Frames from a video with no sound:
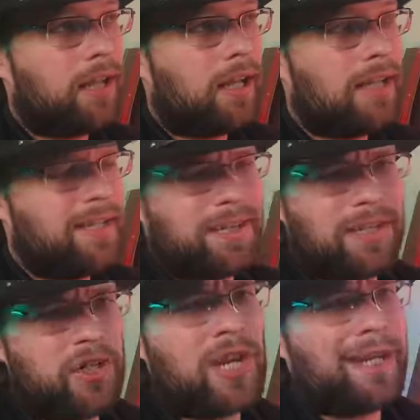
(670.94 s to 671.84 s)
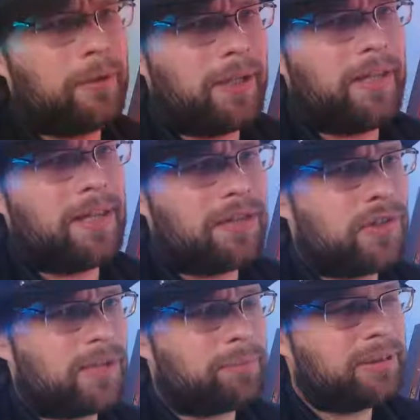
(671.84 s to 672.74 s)
disingenuity that's
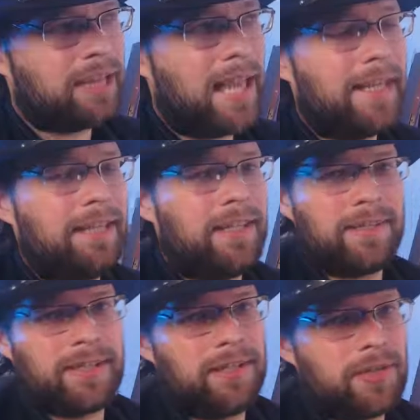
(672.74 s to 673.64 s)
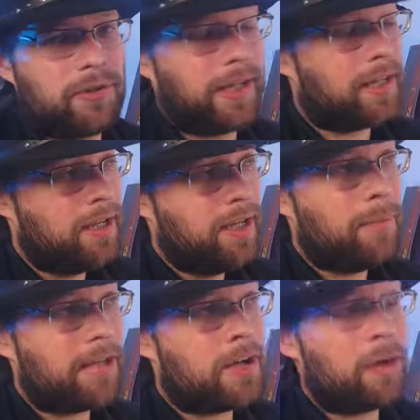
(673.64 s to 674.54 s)
just plaguing this industry.
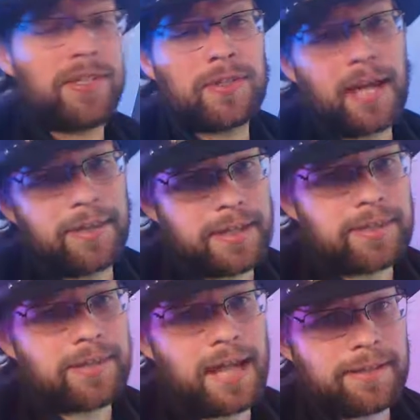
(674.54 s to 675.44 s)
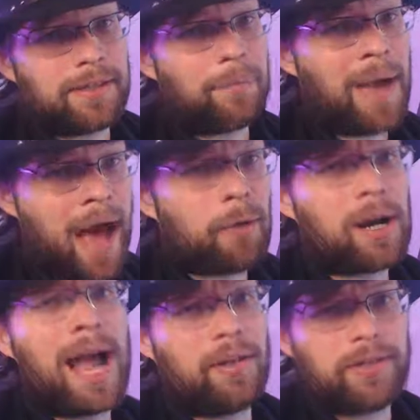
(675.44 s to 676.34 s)
Make no mistake, The Ascent is a
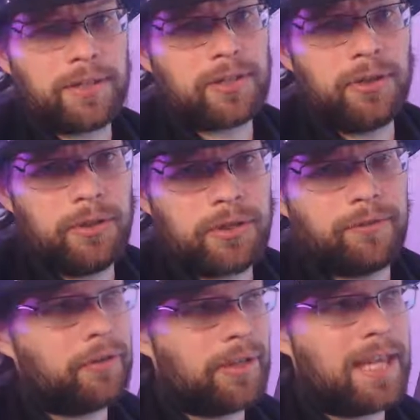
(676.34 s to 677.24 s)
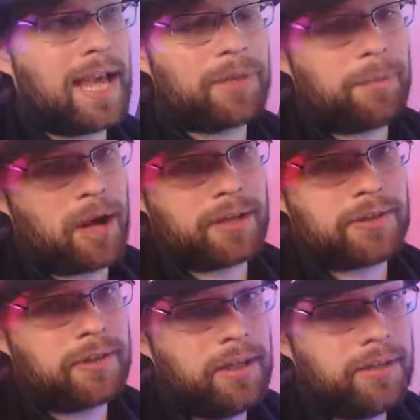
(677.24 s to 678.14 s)
powerhouse exclusive for the
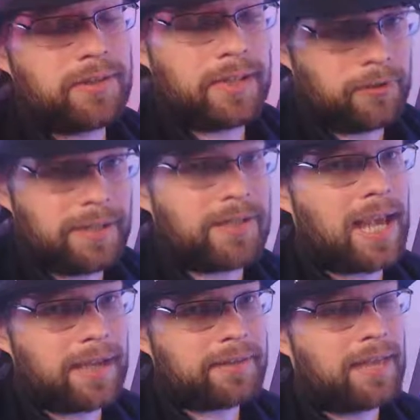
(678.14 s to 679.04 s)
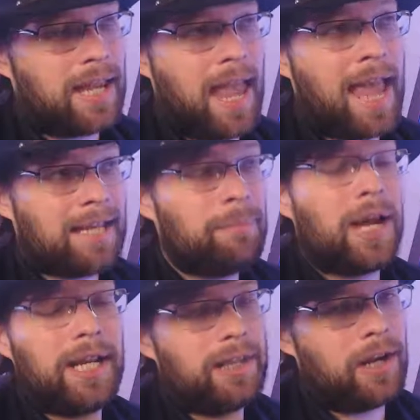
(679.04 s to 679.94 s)
Xbox Series X, and
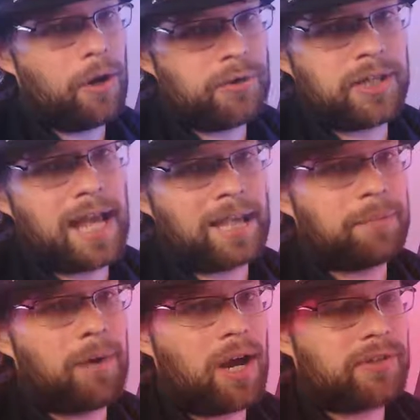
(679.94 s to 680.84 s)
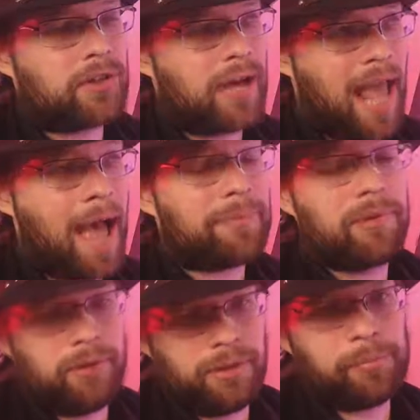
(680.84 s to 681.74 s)
anybody that owns an Xbox should
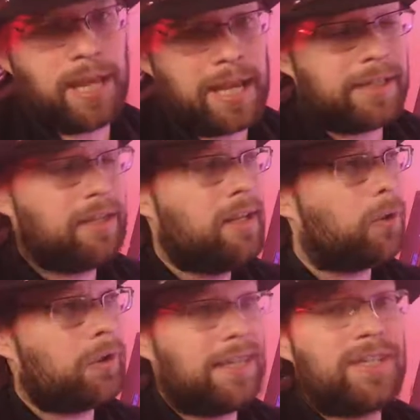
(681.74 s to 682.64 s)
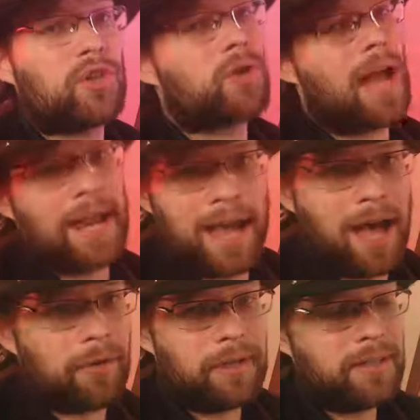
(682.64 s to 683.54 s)
absolutely play it, or at least try it
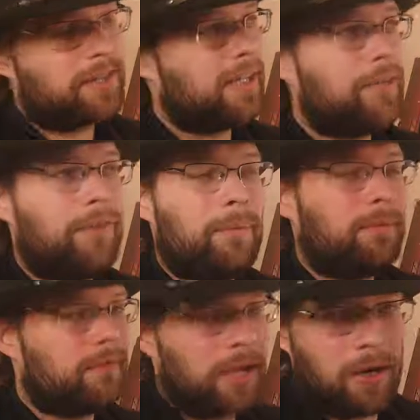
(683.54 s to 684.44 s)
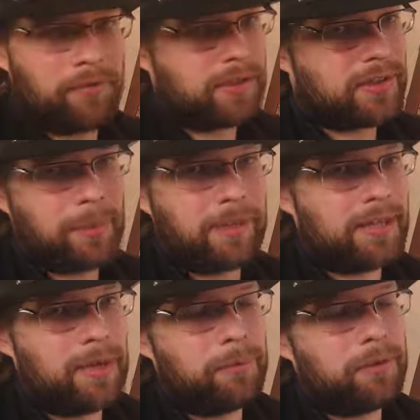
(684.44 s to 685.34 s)
out, see if it's something
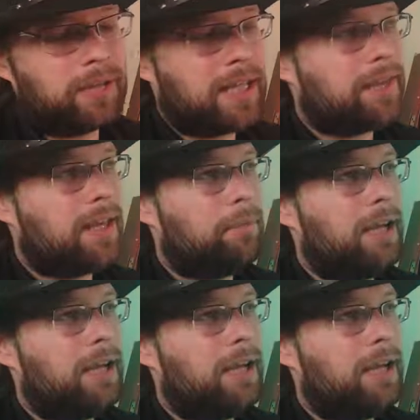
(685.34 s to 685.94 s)
that will get them,